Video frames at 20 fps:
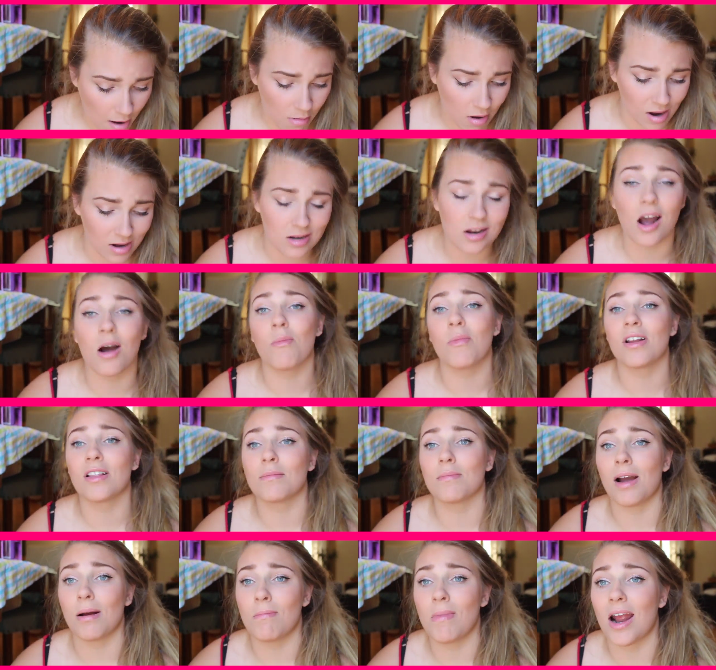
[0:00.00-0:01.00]
am done
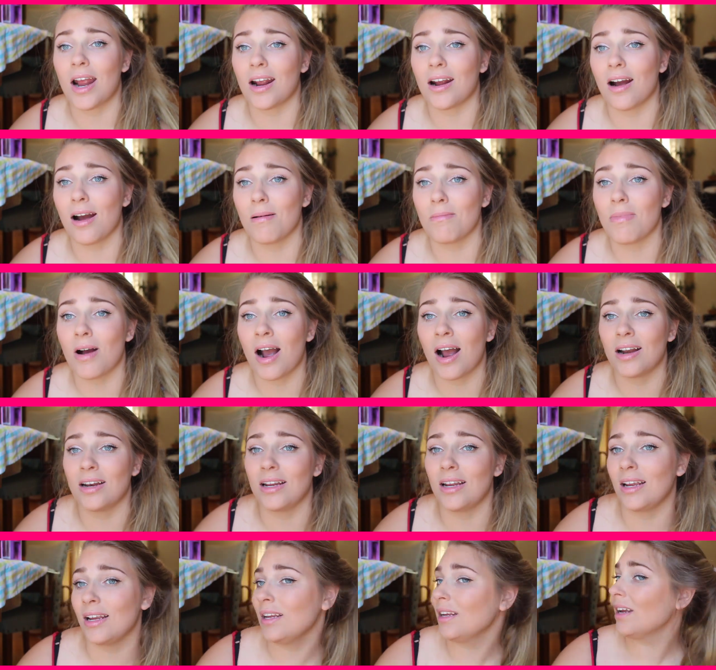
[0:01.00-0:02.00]
with my makeup,
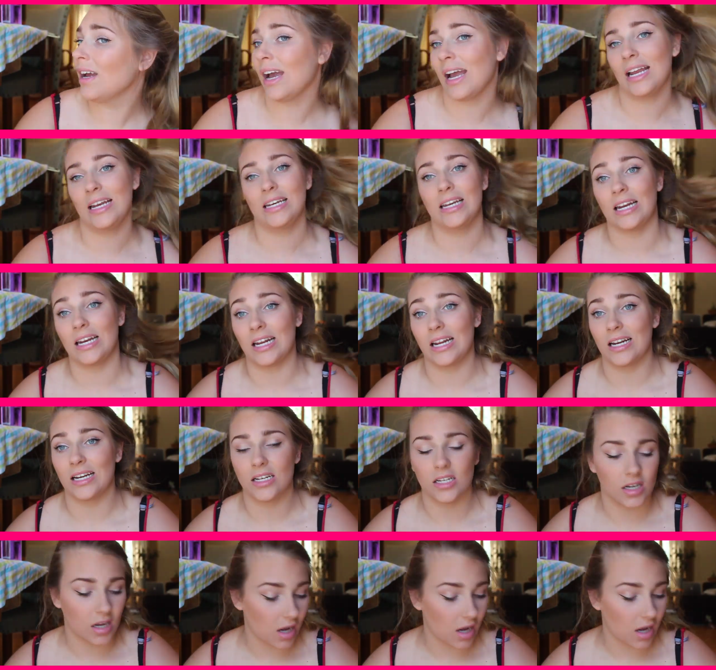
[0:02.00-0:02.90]
honey. I did it.